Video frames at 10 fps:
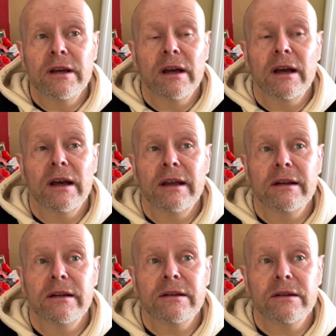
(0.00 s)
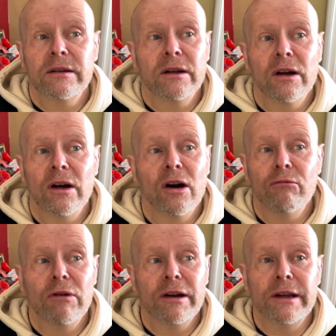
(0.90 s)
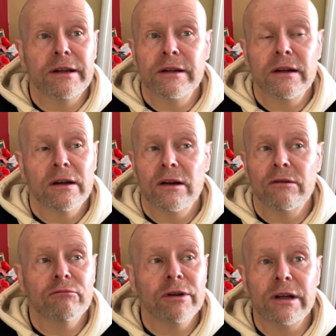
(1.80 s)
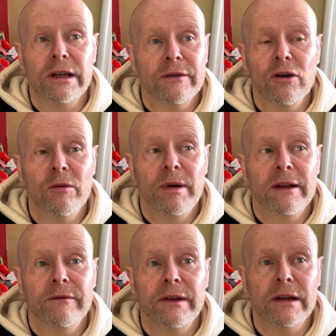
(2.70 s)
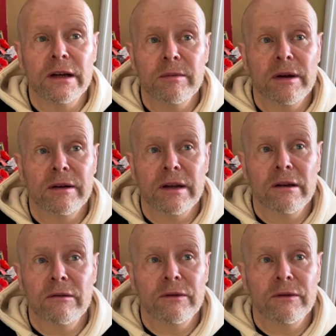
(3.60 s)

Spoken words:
and our run-in, I really have got a bad feeling about now.